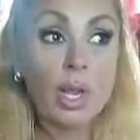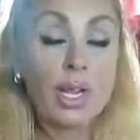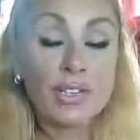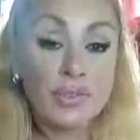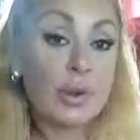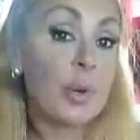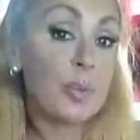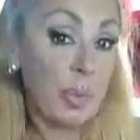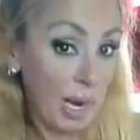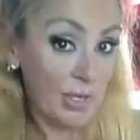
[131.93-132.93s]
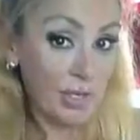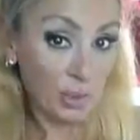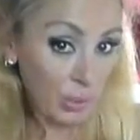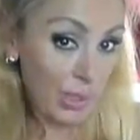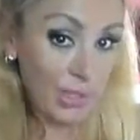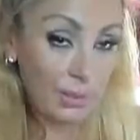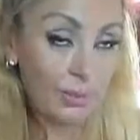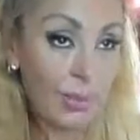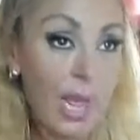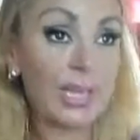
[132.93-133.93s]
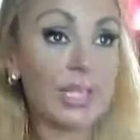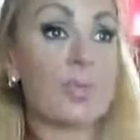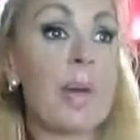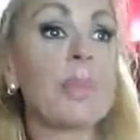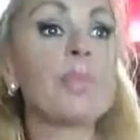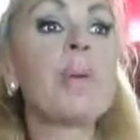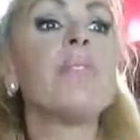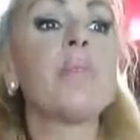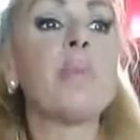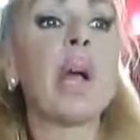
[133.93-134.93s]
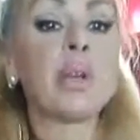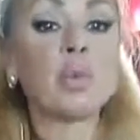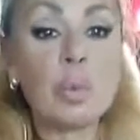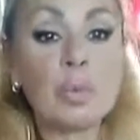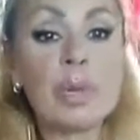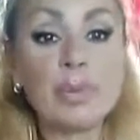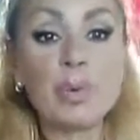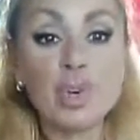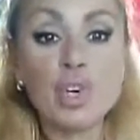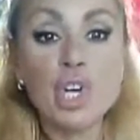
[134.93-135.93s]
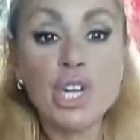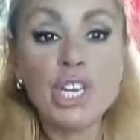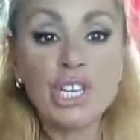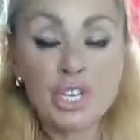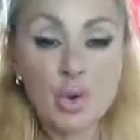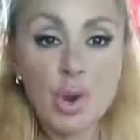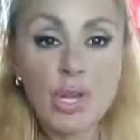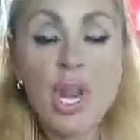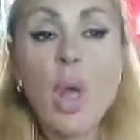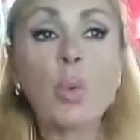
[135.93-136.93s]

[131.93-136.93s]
It's very practical reason. And it's a pet peeve of mine when people get annoyed.